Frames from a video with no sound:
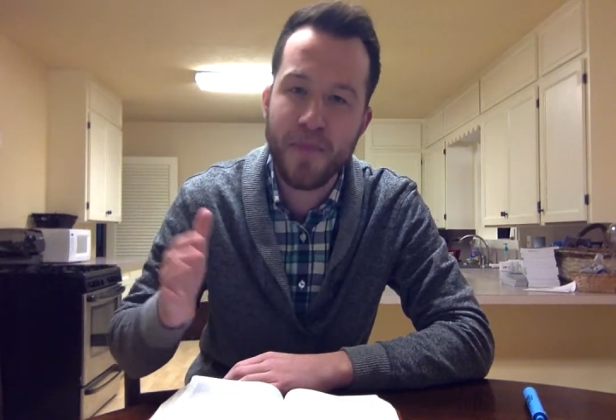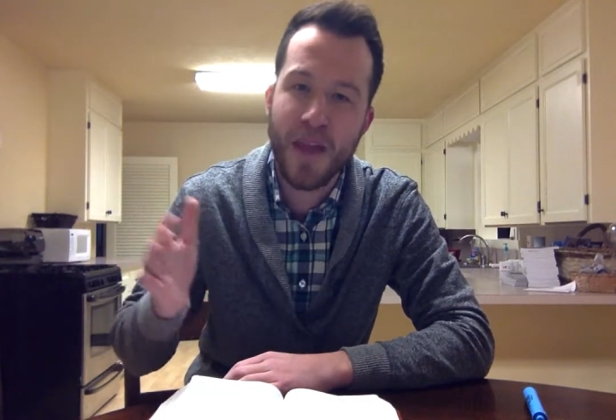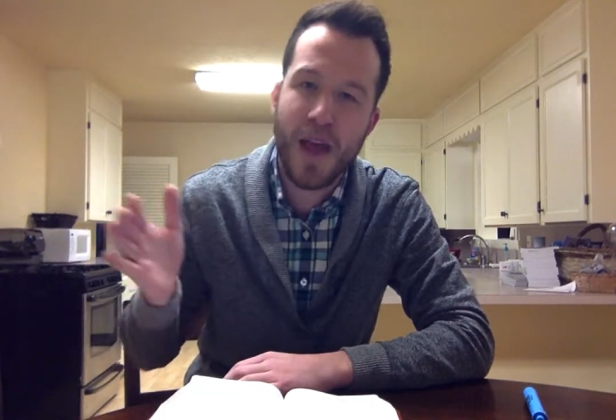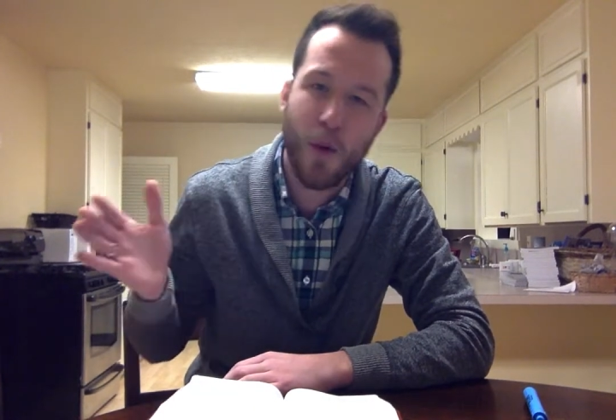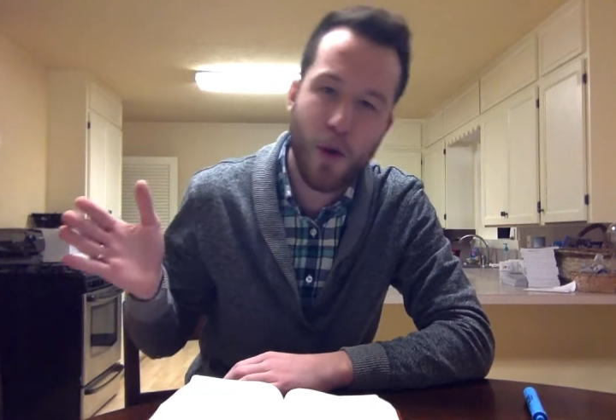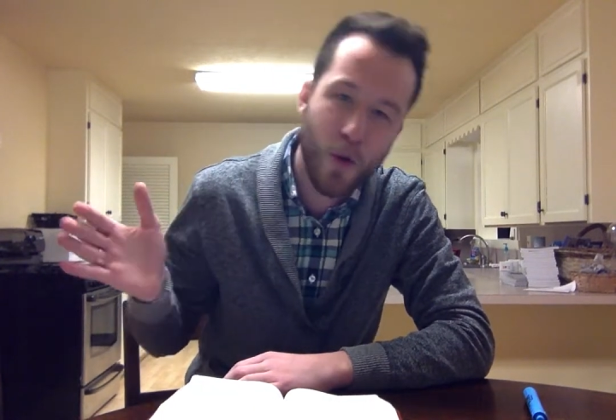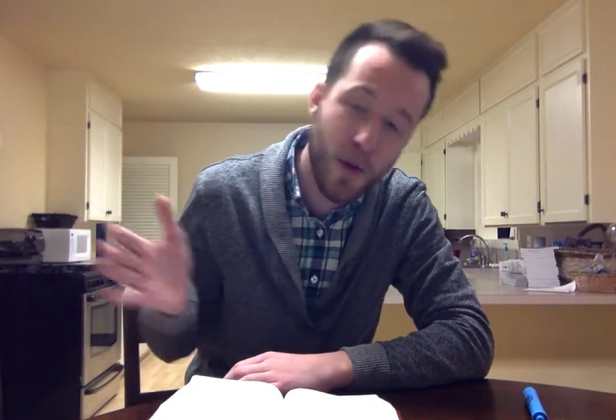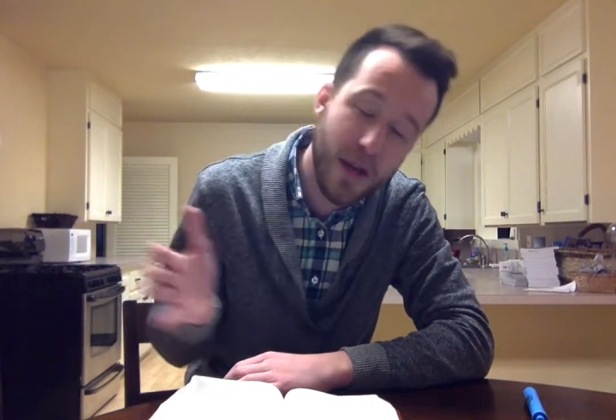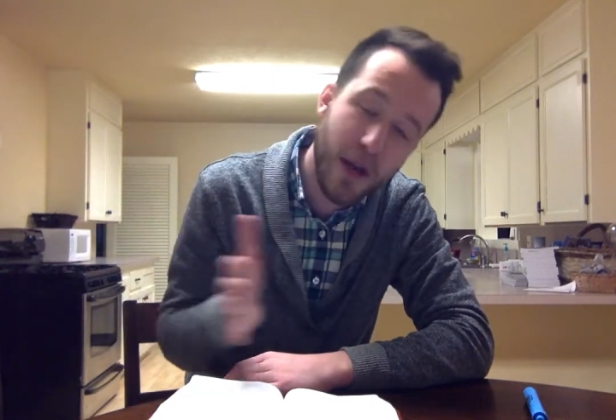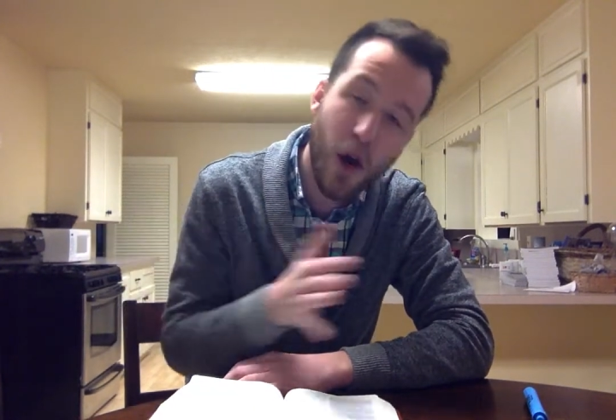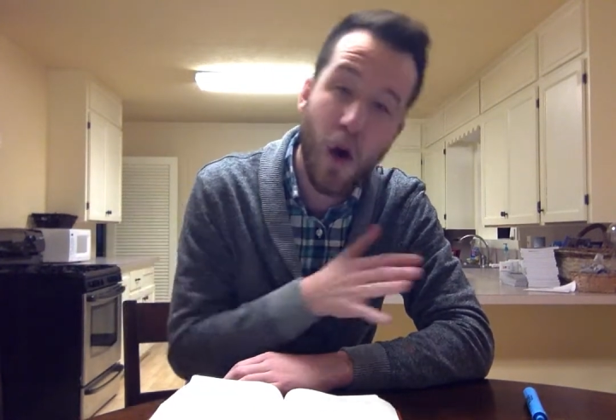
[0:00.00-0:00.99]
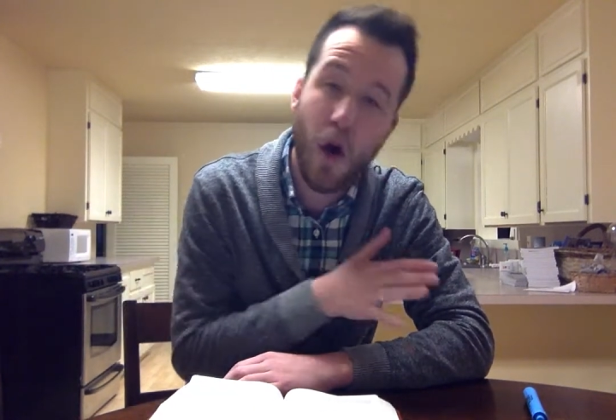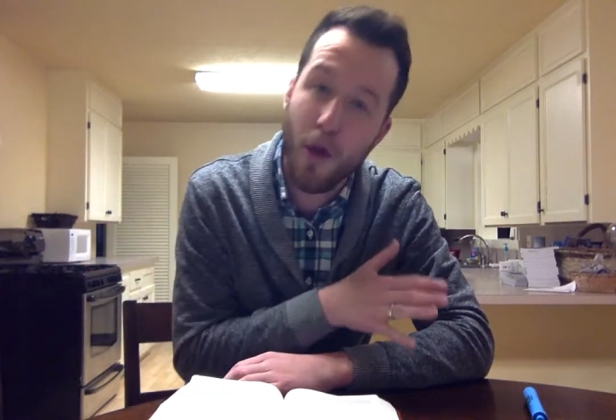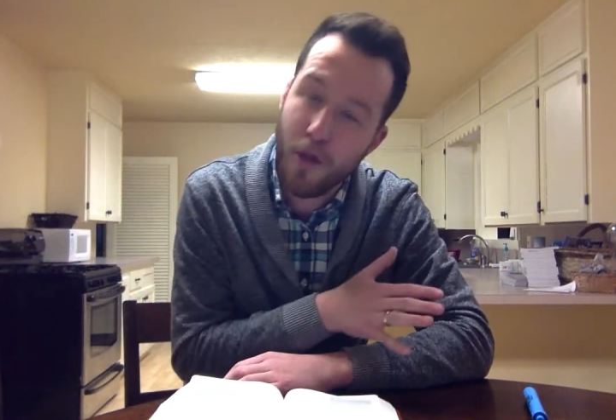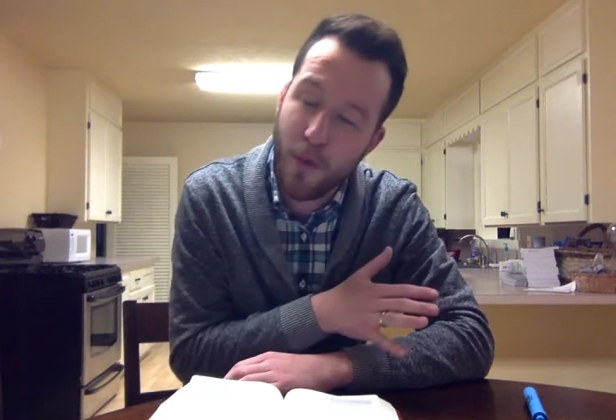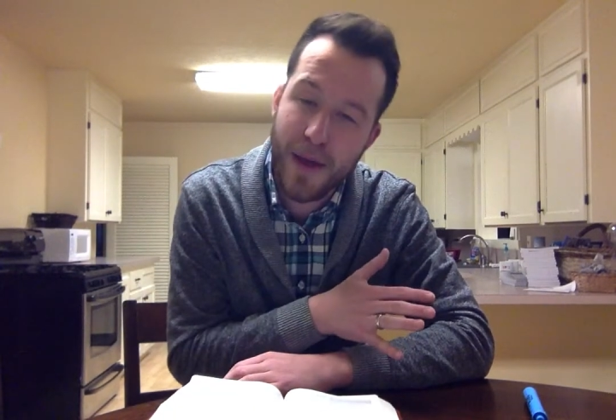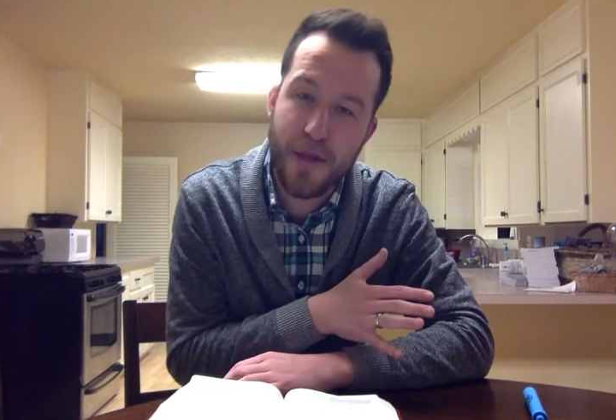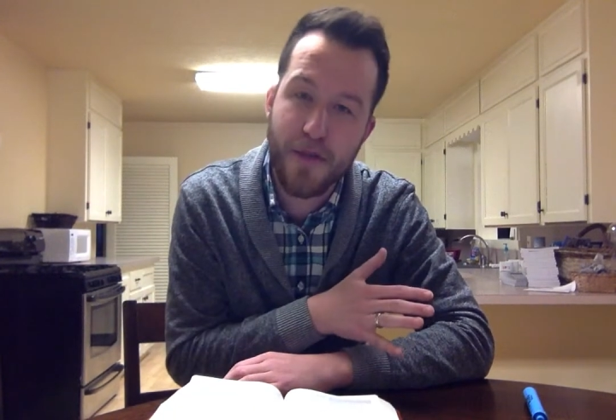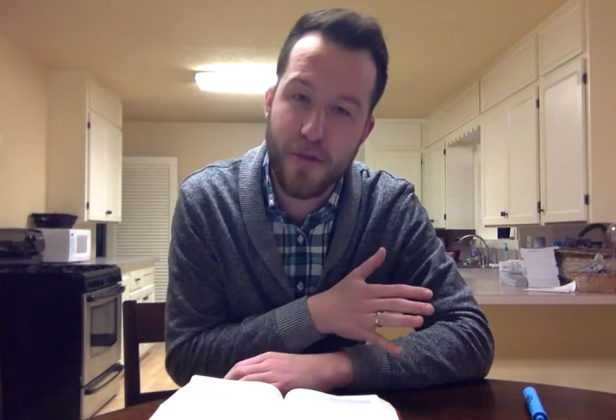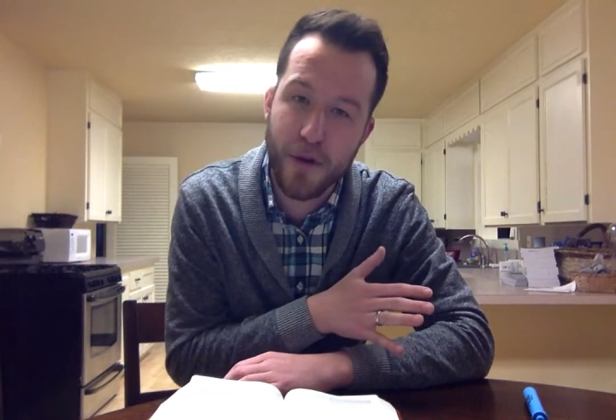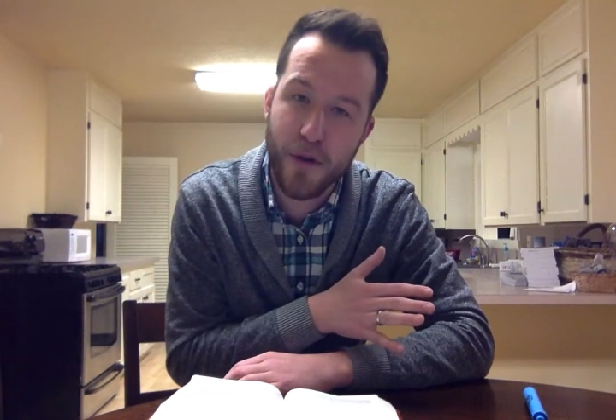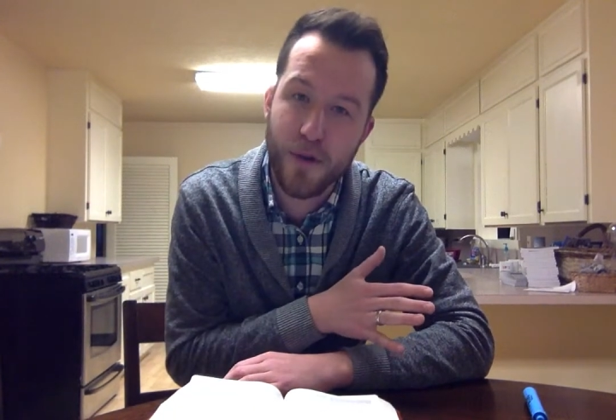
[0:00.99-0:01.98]
I want to read it all the way
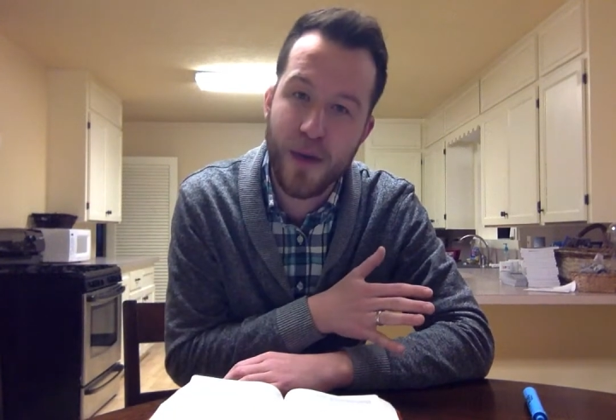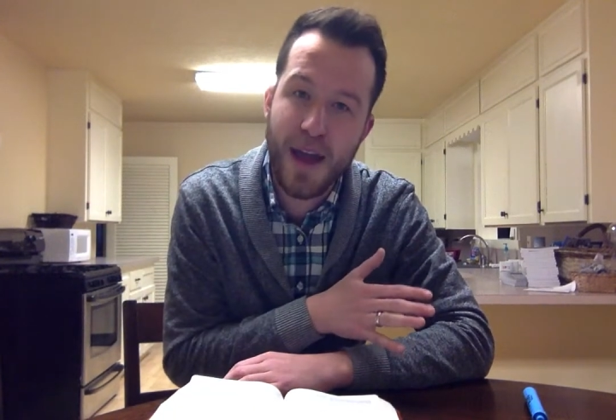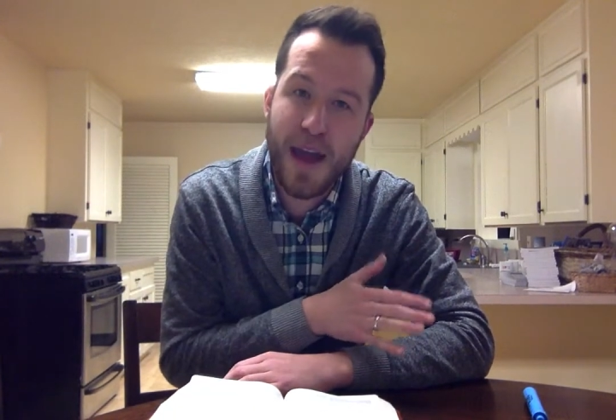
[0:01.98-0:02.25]
through,